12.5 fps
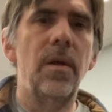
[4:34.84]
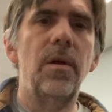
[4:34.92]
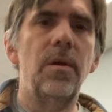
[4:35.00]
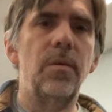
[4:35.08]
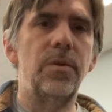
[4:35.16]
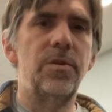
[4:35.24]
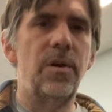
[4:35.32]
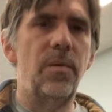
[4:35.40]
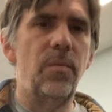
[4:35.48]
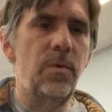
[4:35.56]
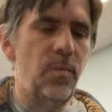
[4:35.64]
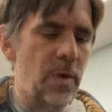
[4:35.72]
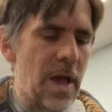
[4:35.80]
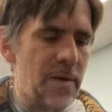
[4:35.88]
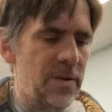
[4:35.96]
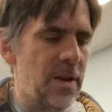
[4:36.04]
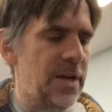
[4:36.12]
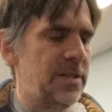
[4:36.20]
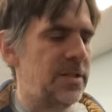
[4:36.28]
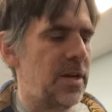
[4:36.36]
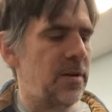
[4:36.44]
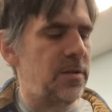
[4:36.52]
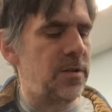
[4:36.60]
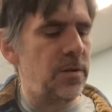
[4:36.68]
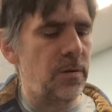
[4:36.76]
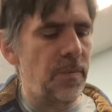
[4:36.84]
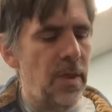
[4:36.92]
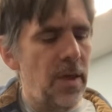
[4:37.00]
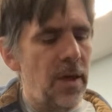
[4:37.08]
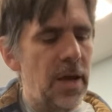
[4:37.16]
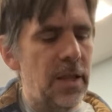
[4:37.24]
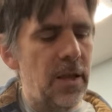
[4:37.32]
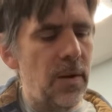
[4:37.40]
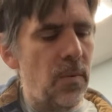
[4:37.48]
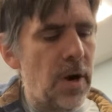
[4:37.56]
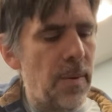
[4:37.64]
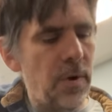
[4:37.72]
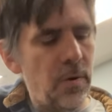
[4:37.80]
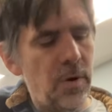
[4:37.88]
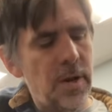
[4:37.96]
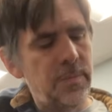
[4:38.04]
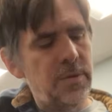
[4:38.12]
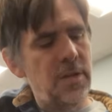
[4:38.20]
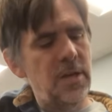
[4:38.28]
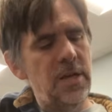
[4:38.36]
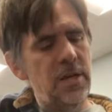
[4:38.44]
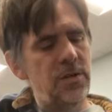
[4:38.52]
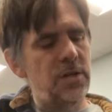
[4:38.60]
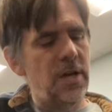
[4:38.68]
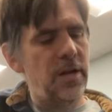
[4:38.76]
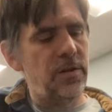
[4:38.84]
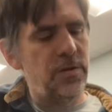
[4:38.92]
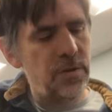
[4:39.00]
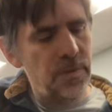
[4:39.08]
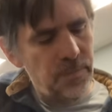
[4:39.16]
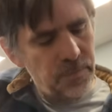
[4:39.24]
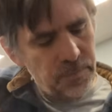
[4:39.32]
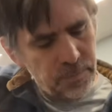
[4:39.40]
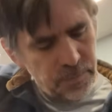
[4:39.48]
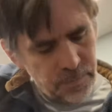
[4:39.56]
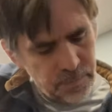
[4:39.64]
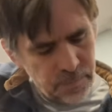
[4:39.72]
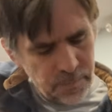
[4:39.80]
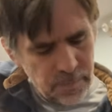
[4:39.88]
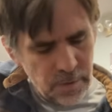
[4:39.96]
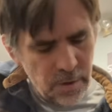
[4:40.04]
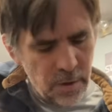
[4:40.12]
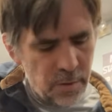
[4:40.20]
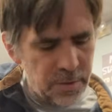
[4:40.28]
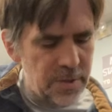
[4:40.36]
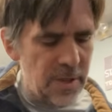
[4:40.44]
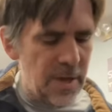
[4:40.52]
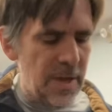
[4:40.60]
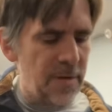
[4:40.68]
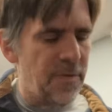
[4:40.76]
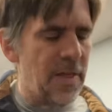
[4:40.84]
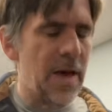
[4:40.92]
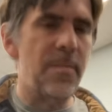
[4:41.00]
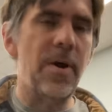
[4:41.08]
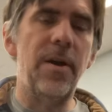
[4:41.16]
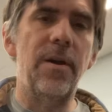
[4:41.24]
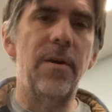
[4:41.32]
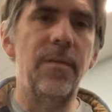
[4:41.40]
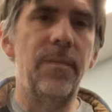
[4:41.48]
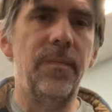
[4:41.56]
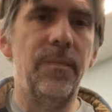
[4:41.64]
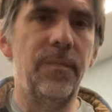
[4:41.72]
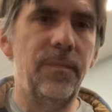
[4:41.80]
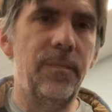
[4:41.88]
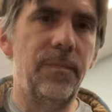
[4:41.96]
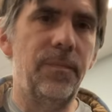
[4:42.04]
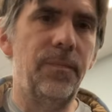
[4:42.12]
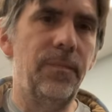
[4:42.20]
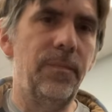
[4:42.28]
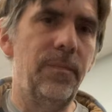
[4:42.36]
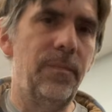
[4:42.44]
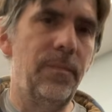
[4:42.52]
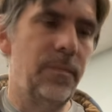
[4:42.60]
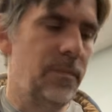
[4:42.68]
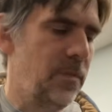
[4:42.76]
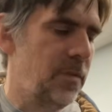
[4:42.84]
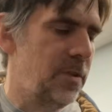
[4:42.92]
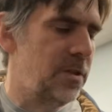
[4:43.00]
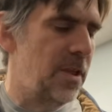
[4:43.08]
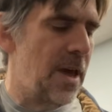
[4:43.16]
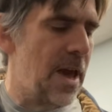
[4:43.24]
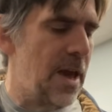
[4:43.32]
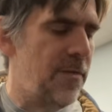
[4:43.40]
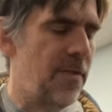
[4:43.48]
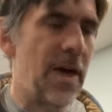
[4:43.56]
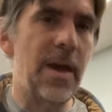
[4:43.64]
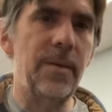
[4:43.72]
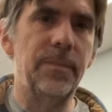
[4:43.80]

which would have a nice sound too. And then when I'm going up to the key change, going to the E flat minor to the A flat,